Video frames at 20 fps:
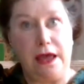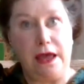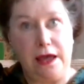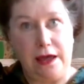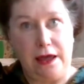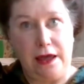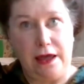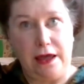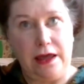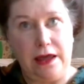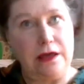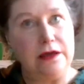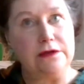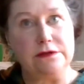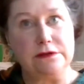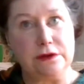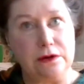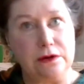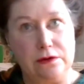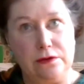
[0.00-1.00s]
way
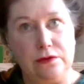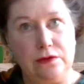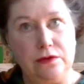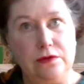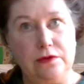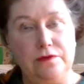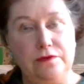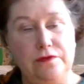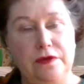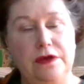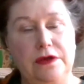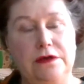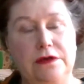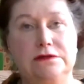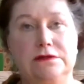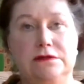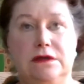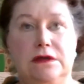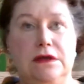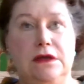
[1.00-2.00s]
ahead on all of
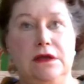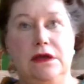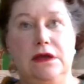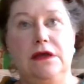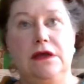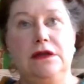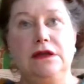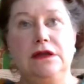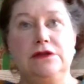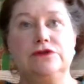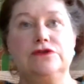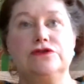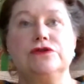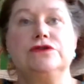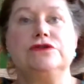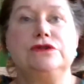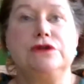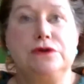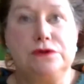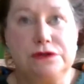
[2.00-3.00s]
this and
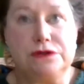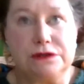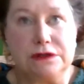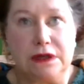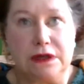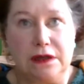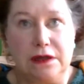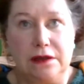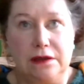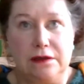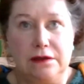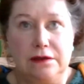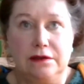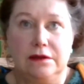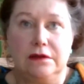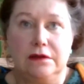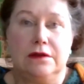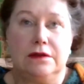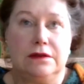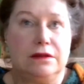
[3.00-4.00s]
introducing
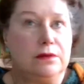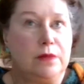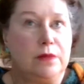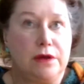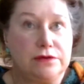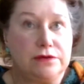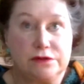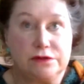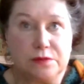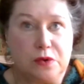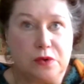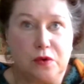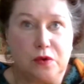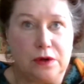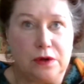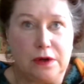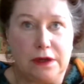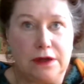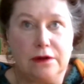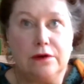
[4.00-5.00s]
the most
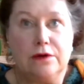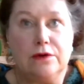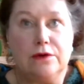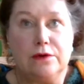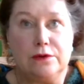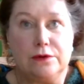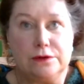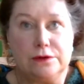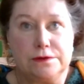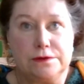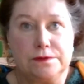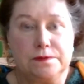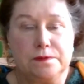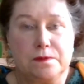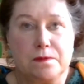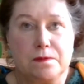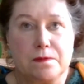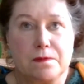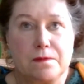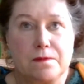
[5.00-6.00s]
appalling laws.